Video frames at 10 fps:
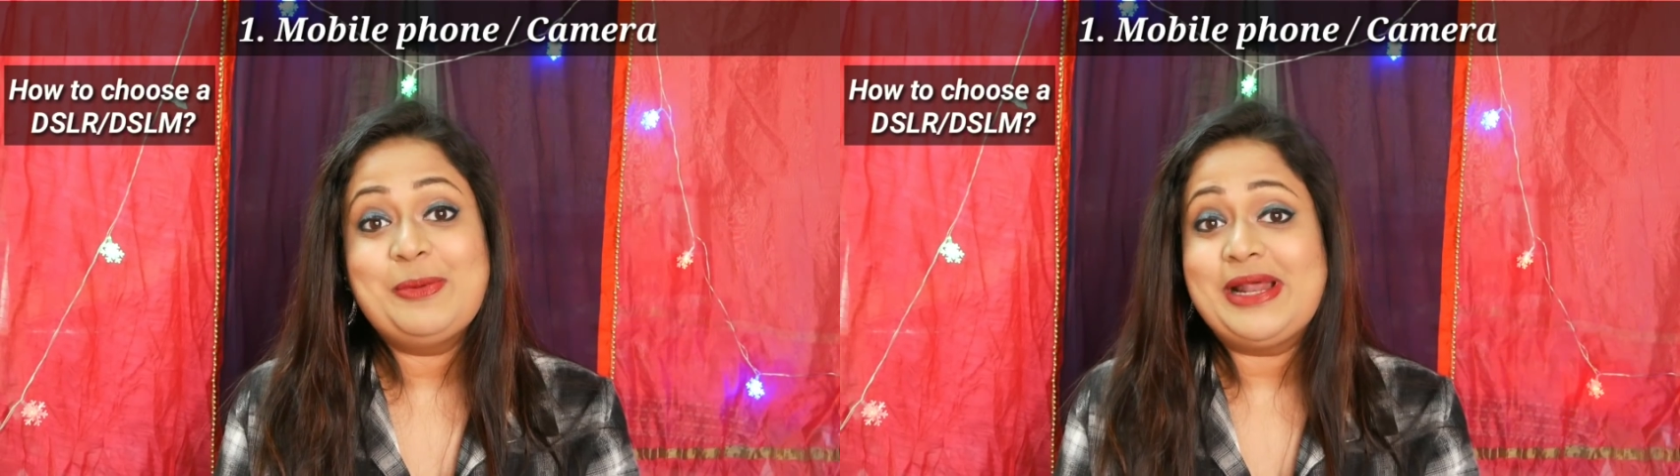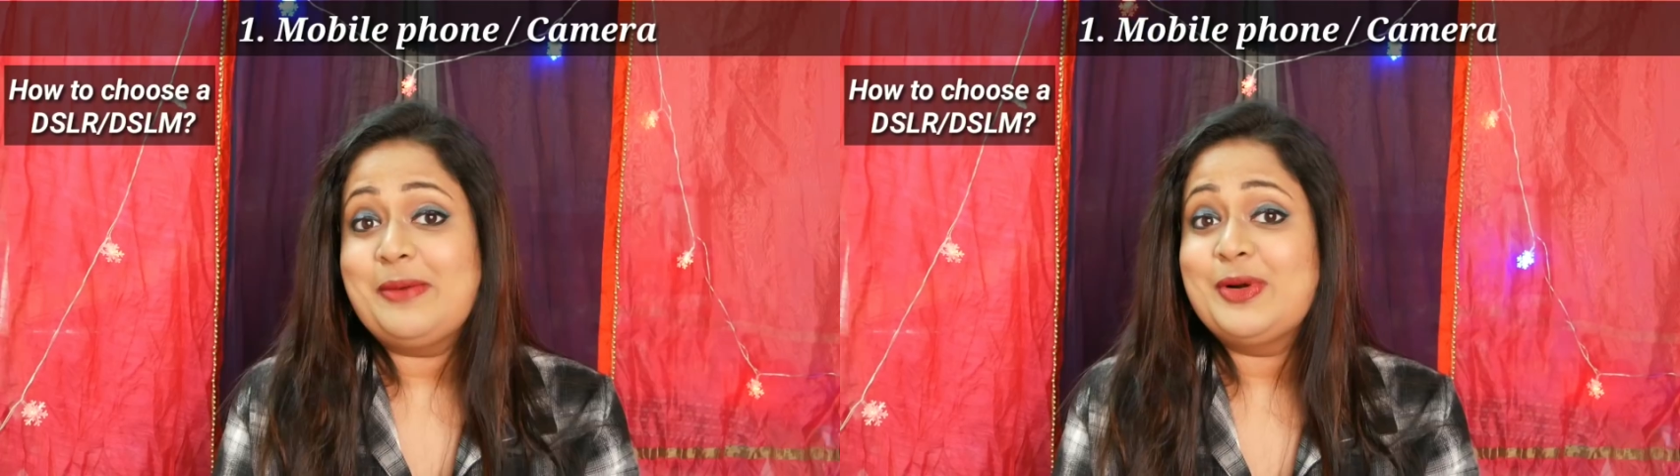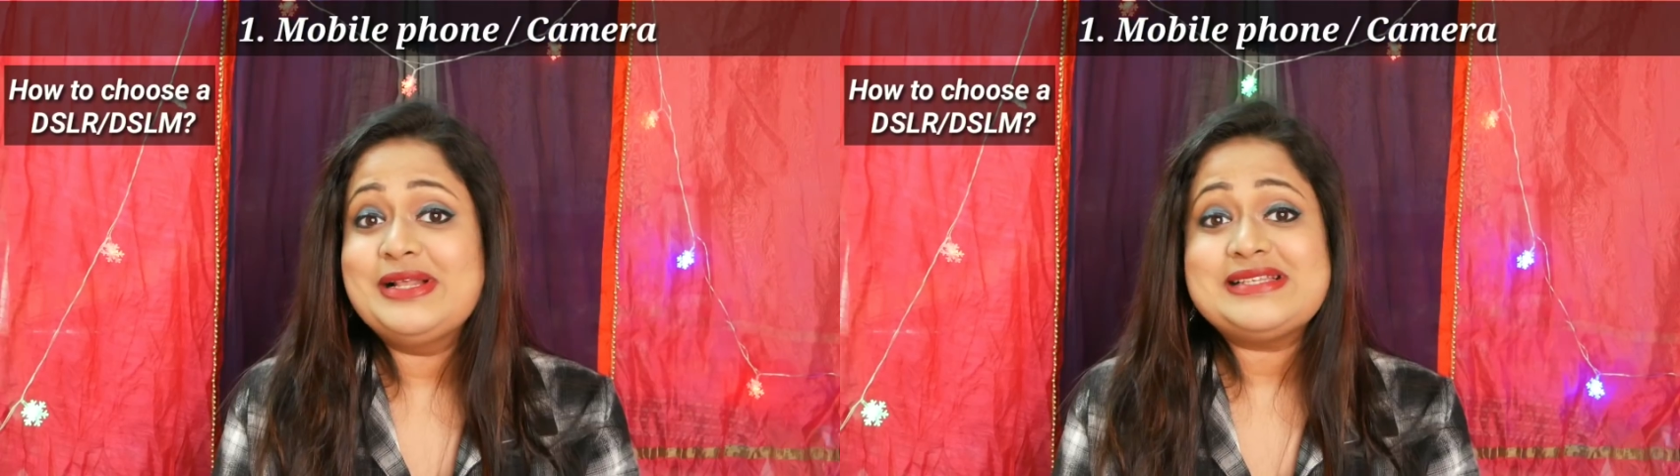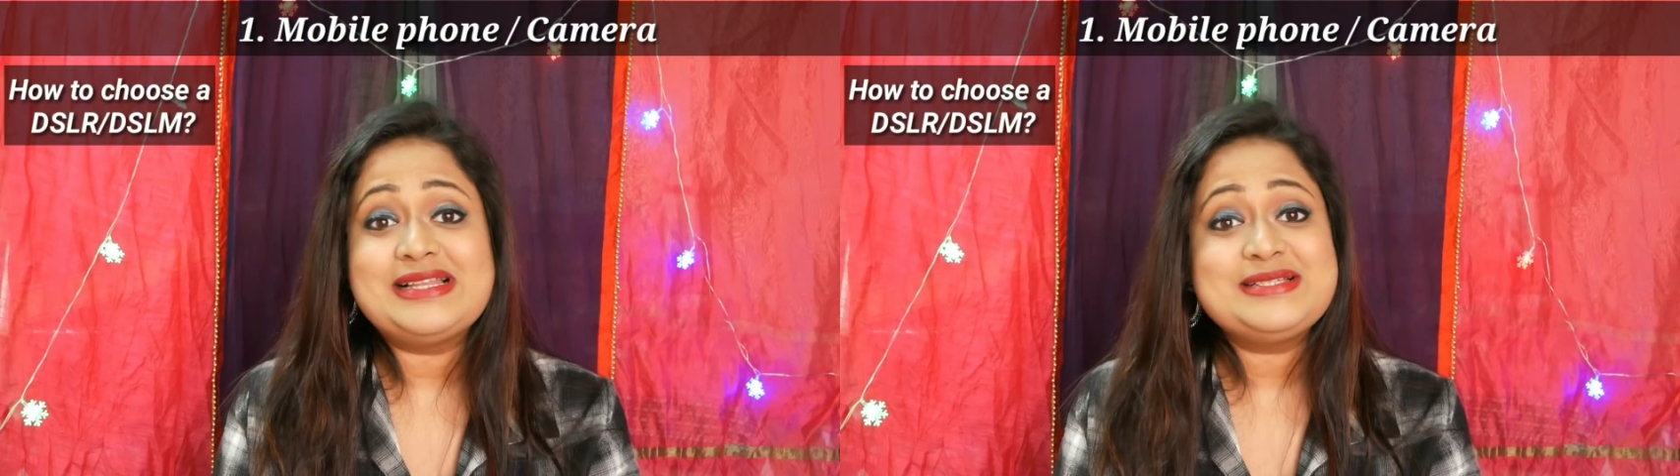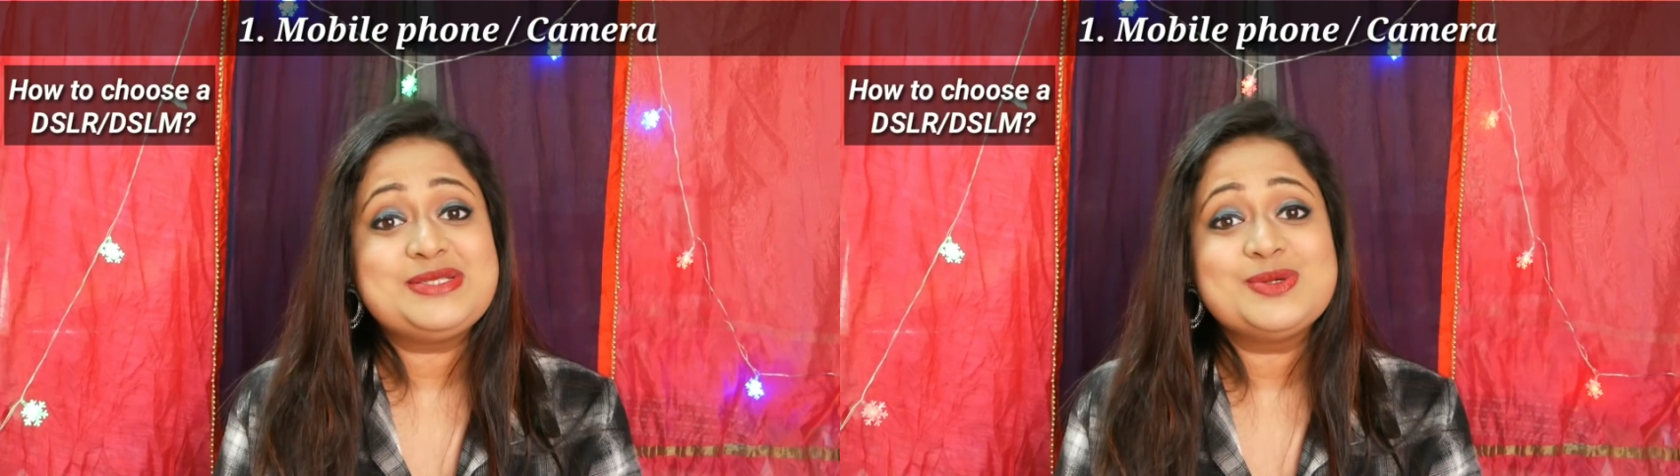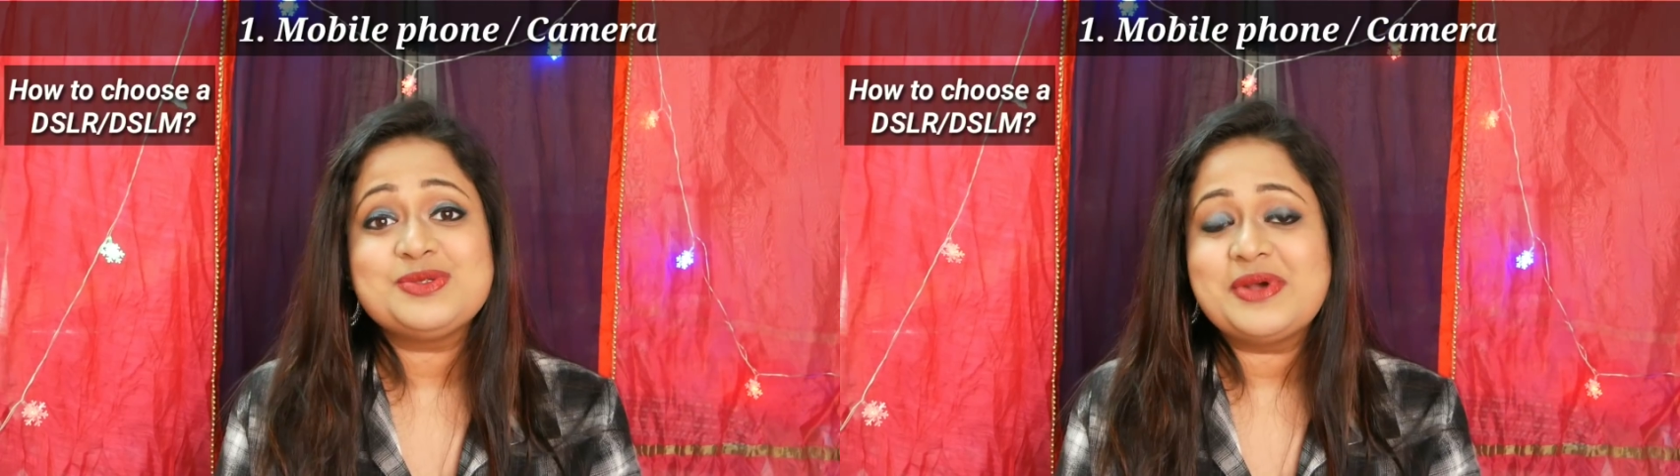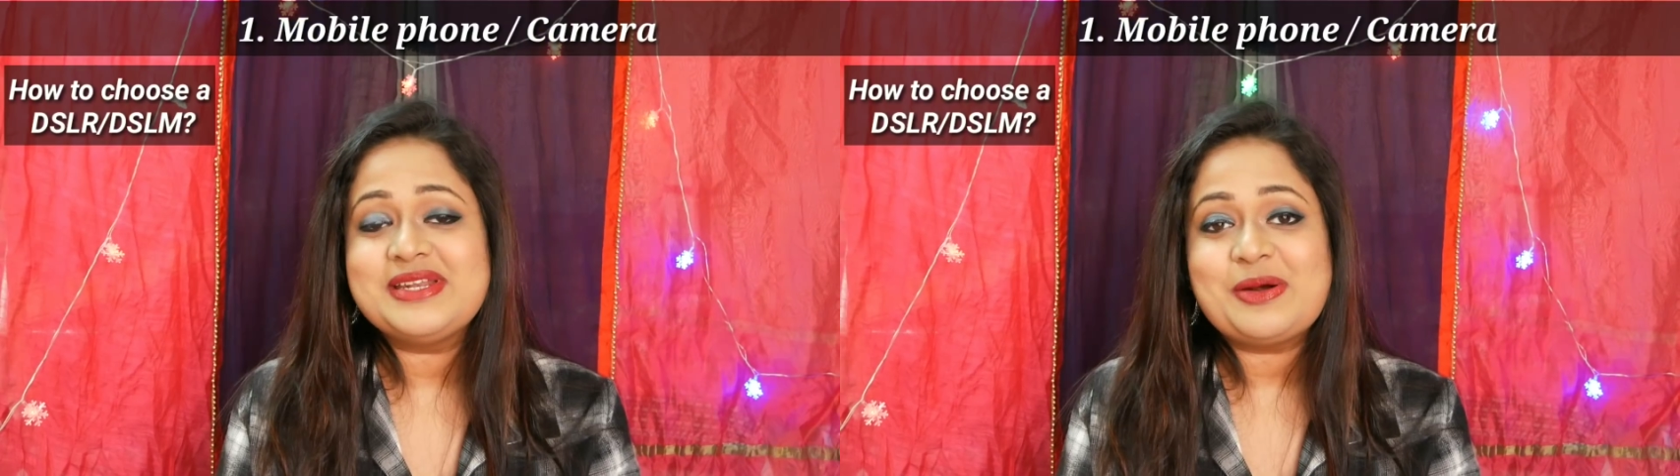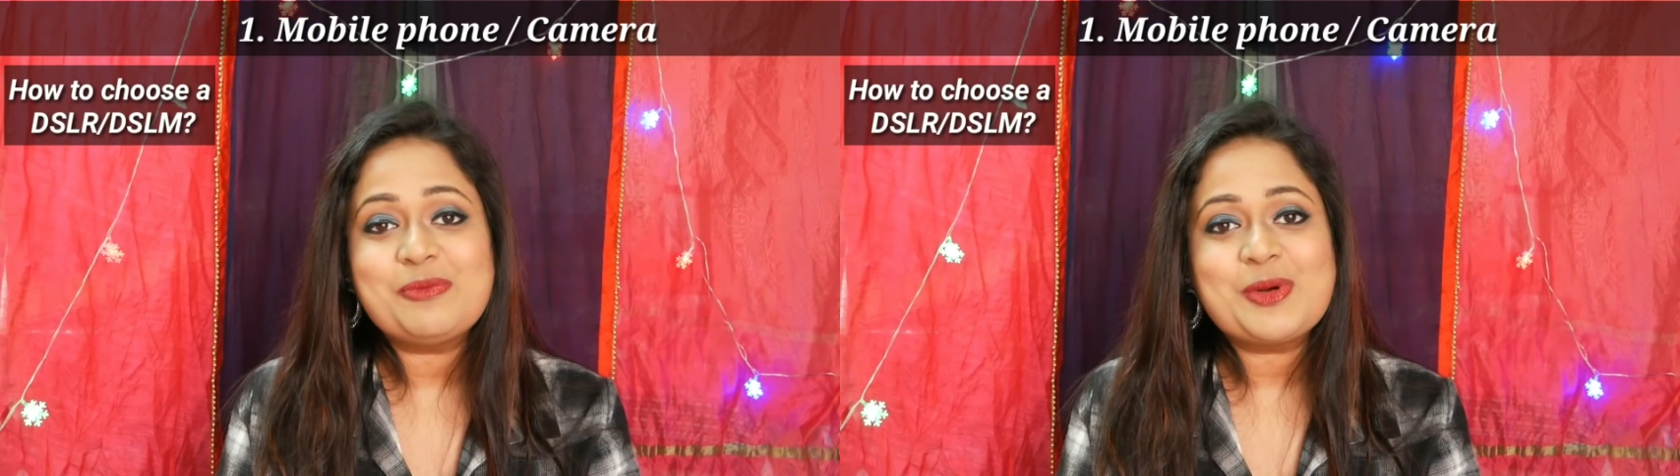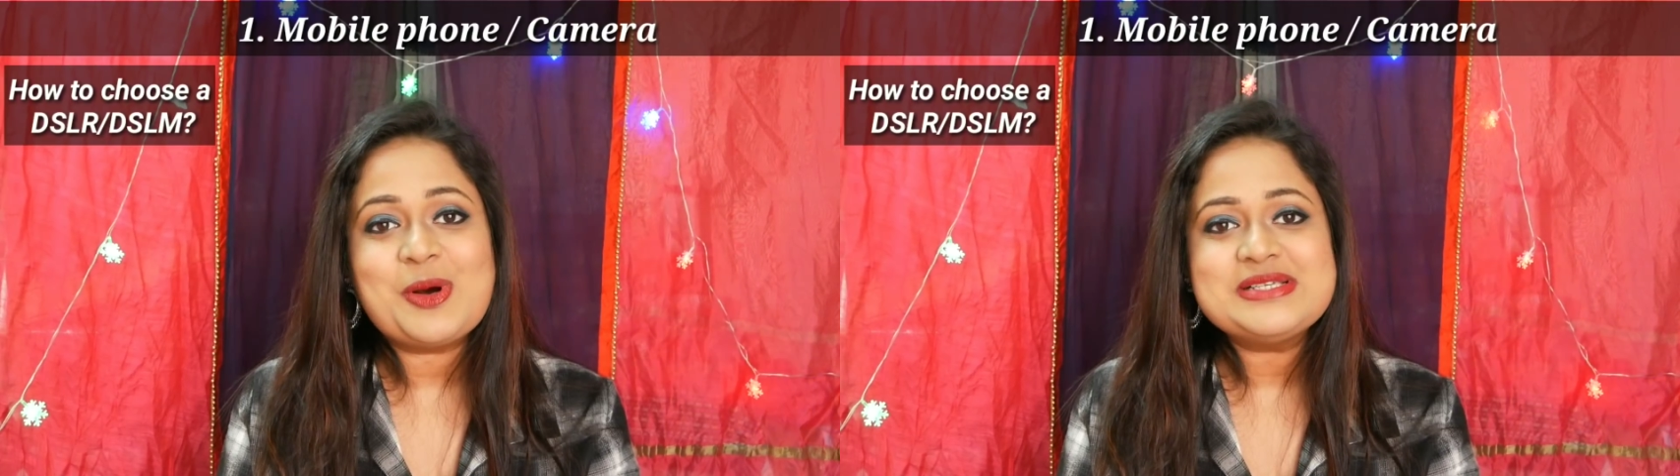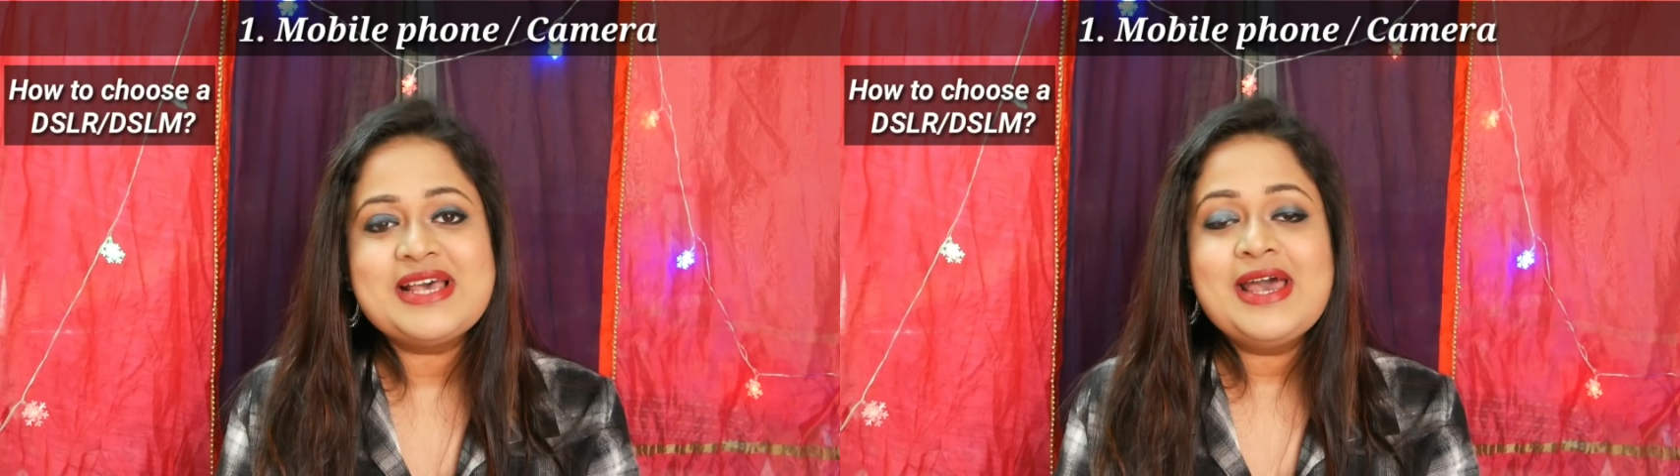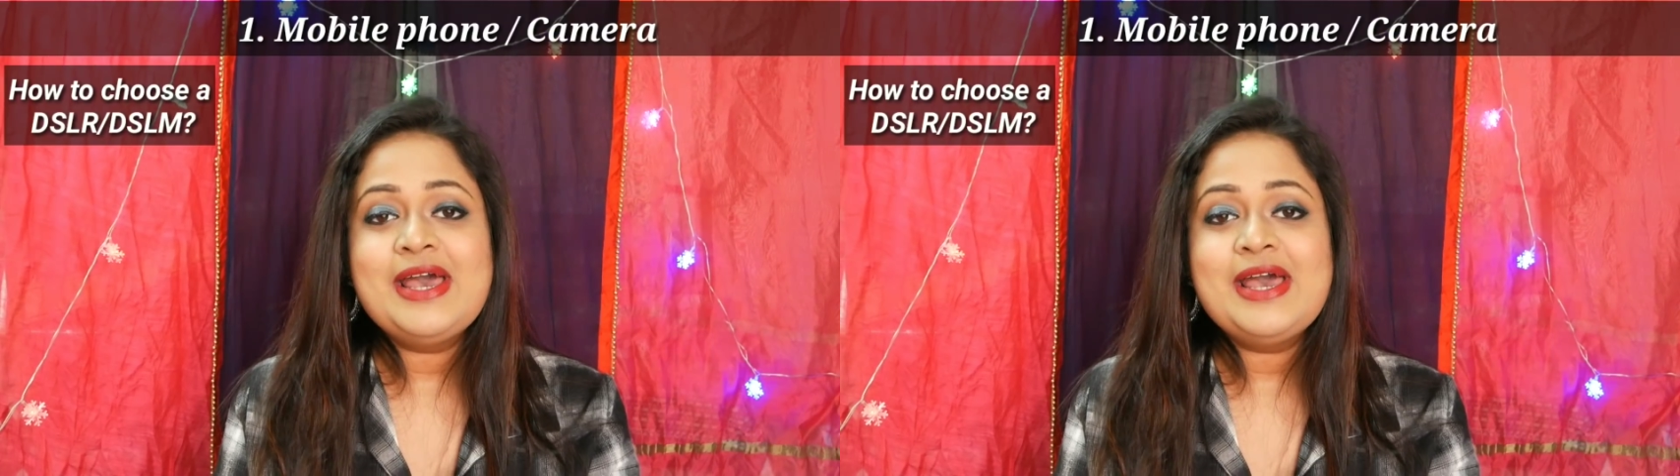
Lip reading: but I'm going to tell this to you straight out because